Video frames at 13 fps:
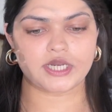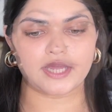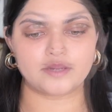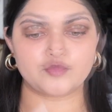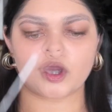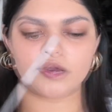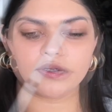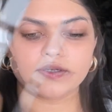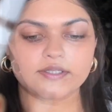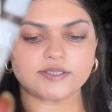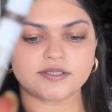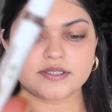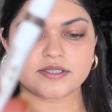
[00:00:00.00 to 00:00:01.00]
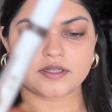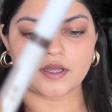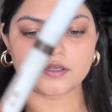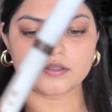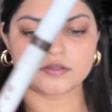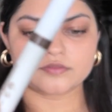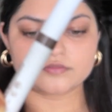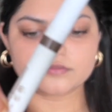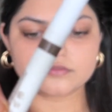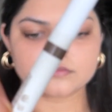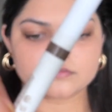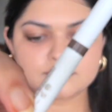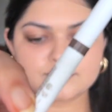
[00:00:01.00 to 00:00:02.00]
light brown. It is this color.
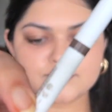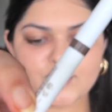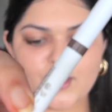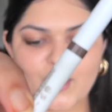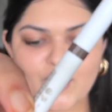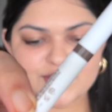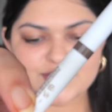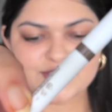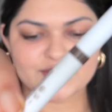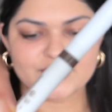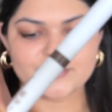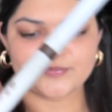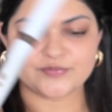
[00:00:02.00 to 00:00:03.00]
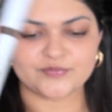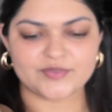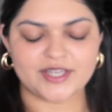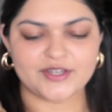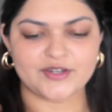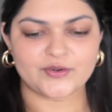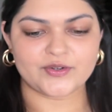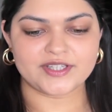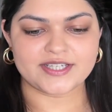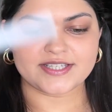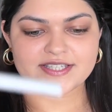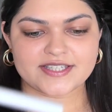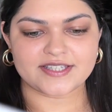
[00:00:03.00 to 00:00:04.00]
Also, ignore
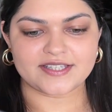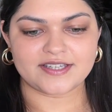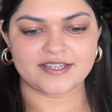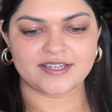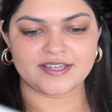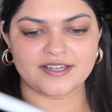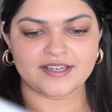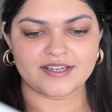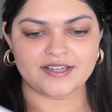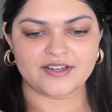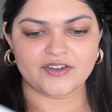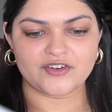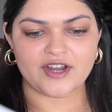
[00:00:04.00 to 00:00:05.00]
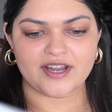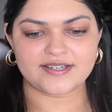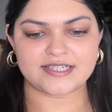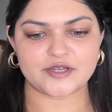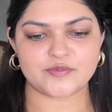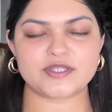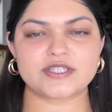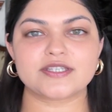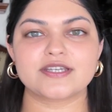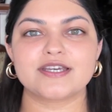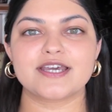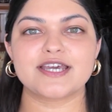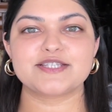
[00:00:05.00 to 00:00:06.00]
these red tips.
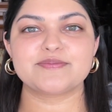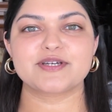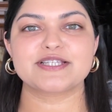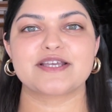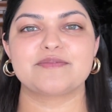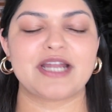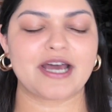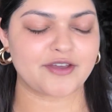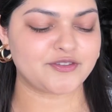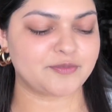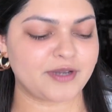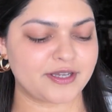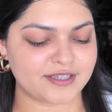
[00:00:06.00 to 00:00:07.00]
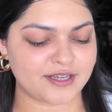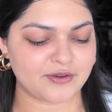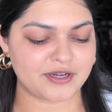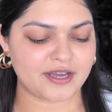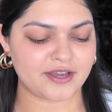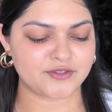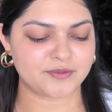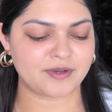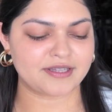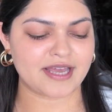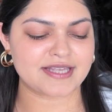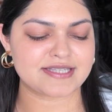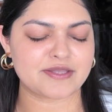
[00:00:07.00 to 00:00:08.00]
It's because I'm in Hyderabad now, and Hyderabad
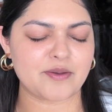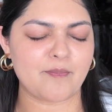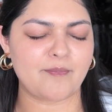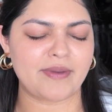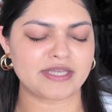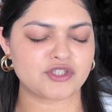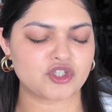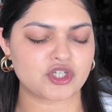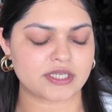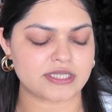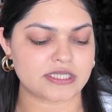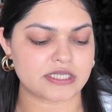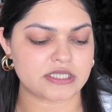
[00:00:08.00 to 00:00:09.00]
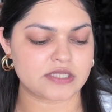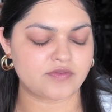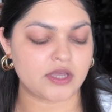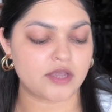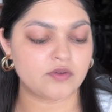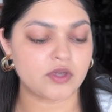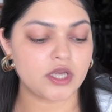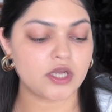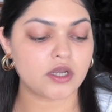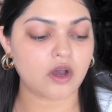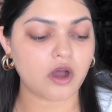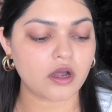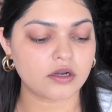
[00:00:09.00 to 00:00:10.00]
has the best chicken 65. You
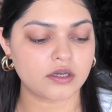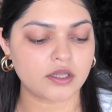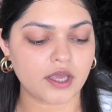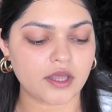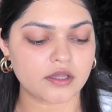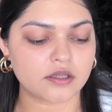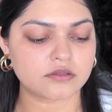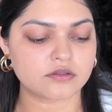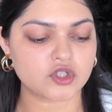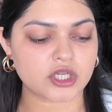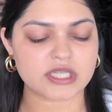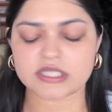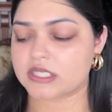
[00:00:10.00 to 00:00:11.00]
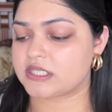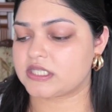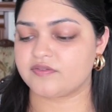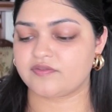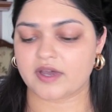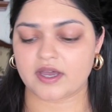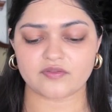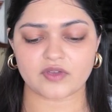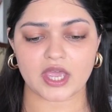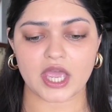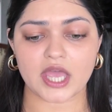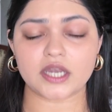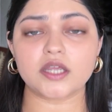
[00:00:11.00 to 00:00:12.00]
cannot get chicken 65
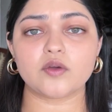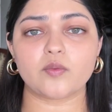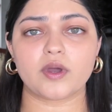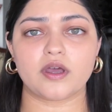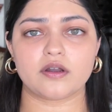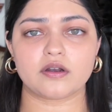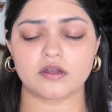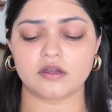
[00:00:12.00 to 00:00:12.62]
anywhere